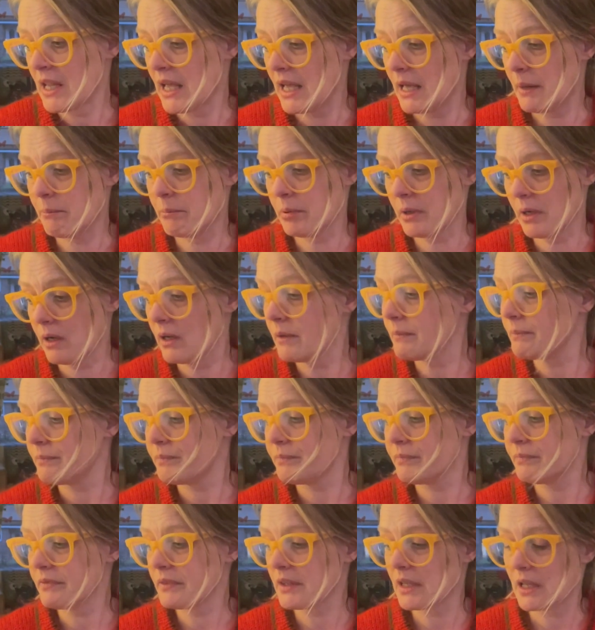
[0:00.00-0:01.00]
But
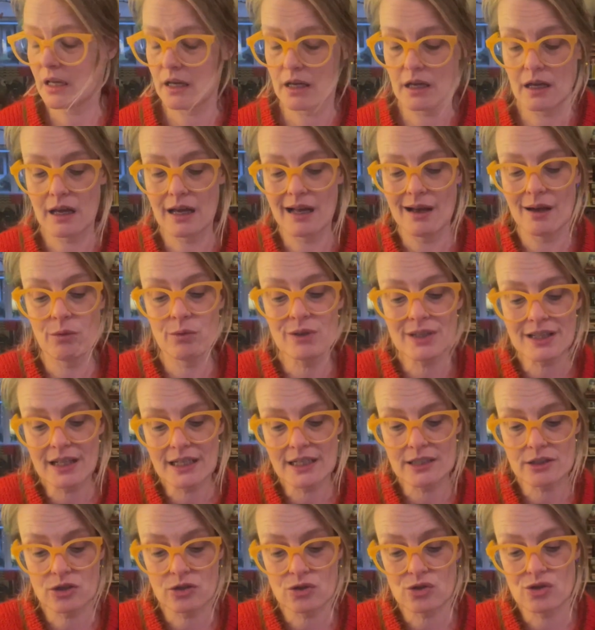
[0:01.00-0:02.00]
I would
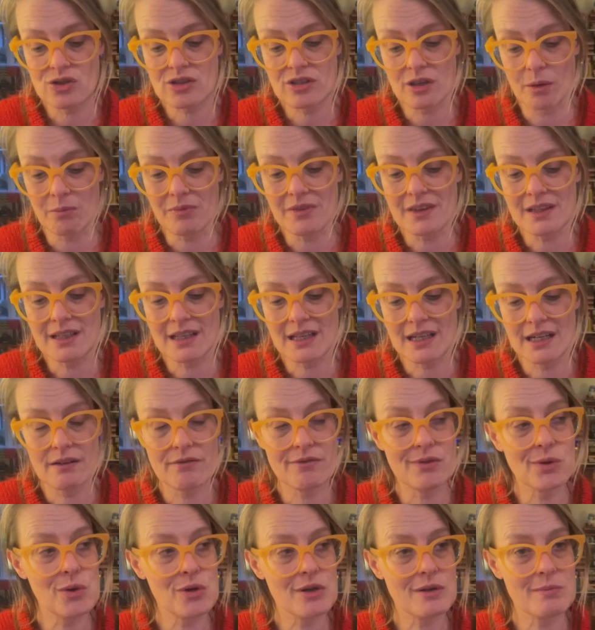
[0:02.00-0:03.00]
like to do something kind of
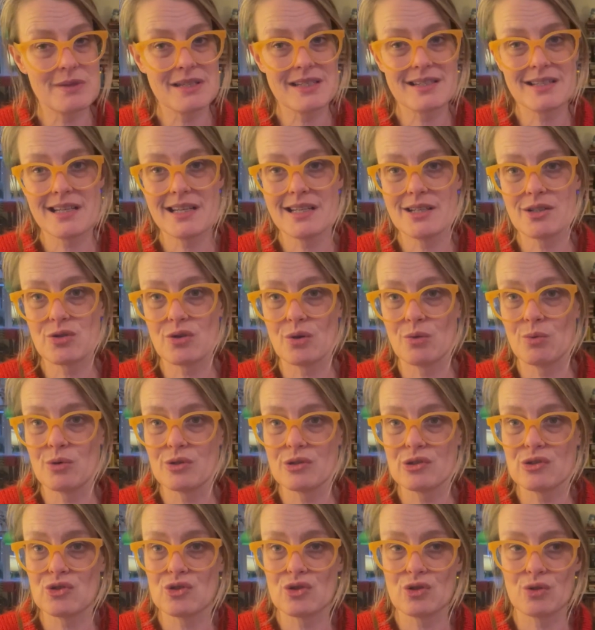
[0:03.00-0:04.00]
vlogmasy, so I
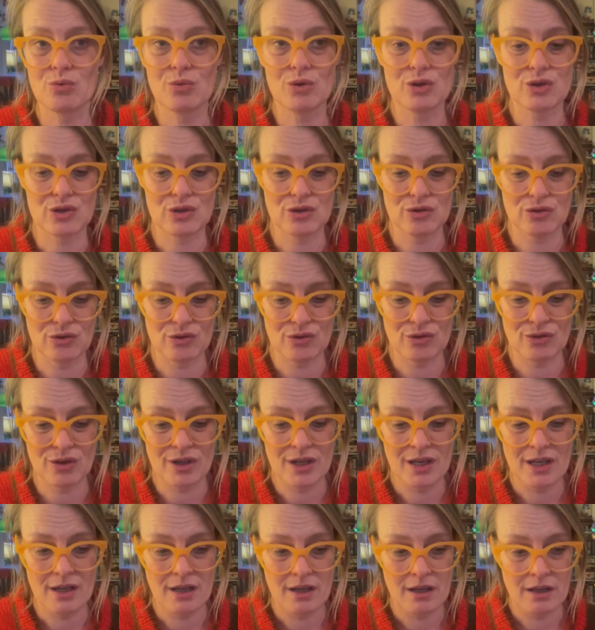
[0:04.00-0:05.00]
wasn't sure what to do.
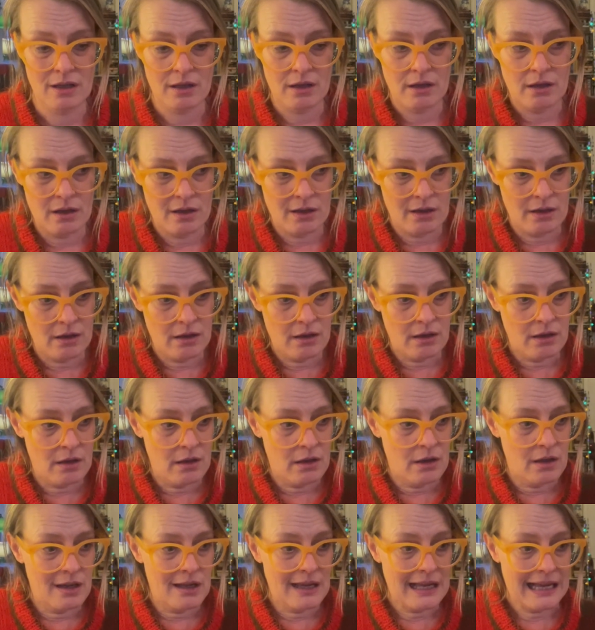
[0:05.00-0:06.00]

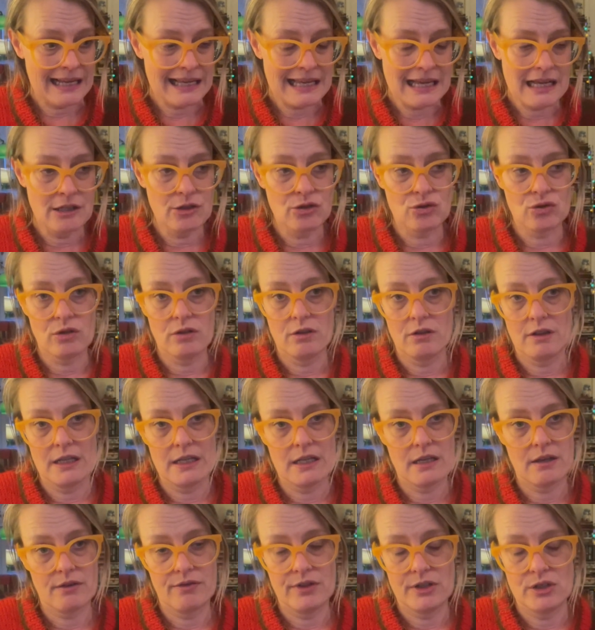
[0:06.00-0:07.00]
I can't do
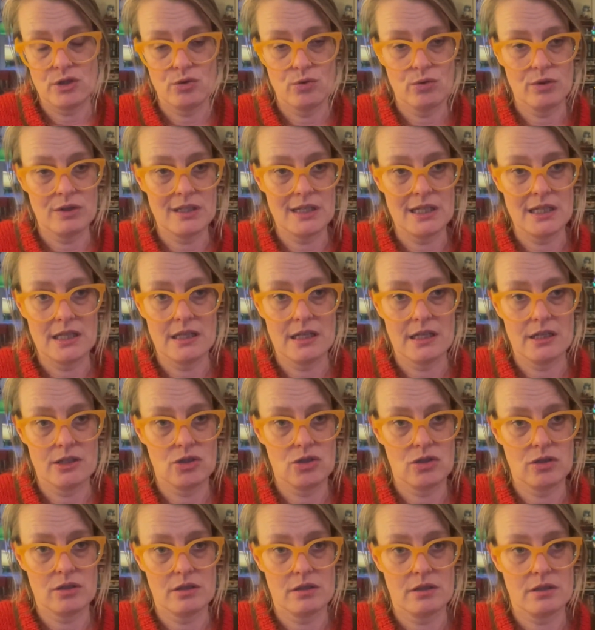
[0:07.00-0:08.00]
like a video a day, that's
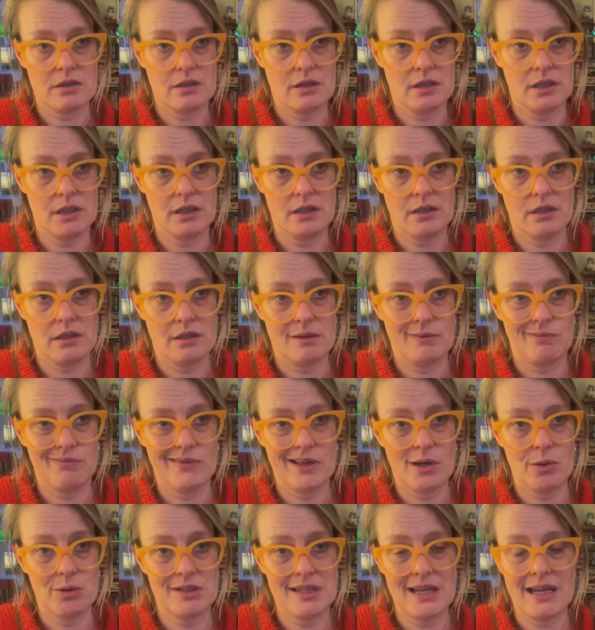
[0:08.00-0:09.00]
just like,
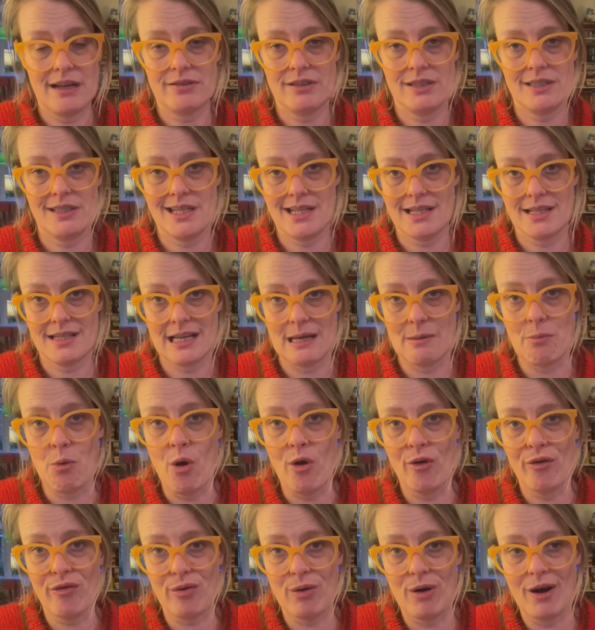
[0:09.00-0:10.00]
I would have to take time
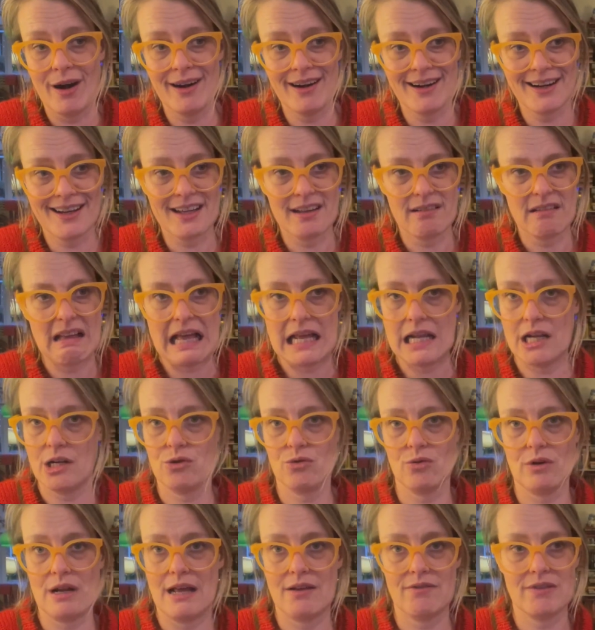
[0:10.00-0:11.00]
off work, and I
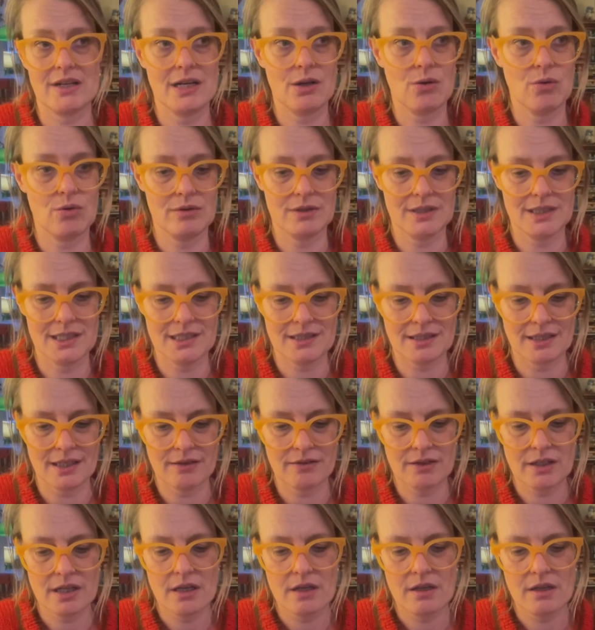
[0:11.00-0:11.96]
don't have any holidays left.